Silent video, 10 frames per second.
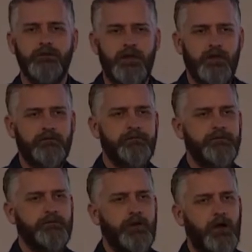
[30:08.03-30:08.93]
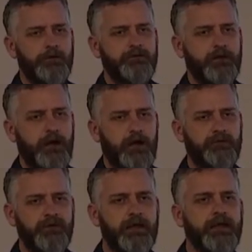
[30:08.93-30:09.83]
love Paul
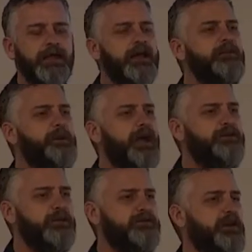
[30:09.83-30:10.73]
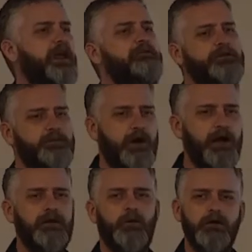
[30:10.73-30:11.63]
describes in the passage that every
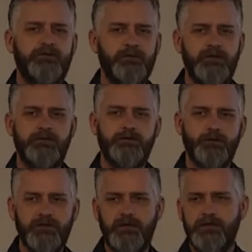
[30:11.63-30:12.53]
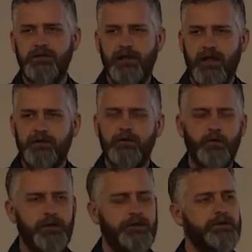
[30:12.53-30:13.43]
bride wants me to read at her
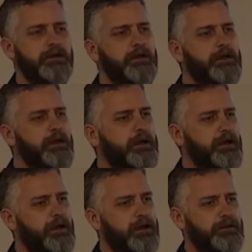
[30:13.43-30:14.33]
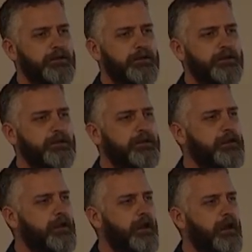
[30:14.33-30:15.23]
wedding.
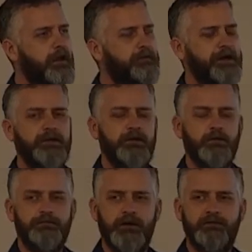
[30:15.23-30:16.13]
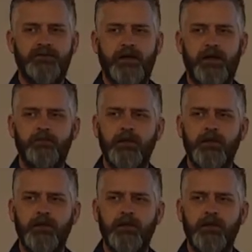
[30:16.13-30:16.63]
If I had a nickel for every time.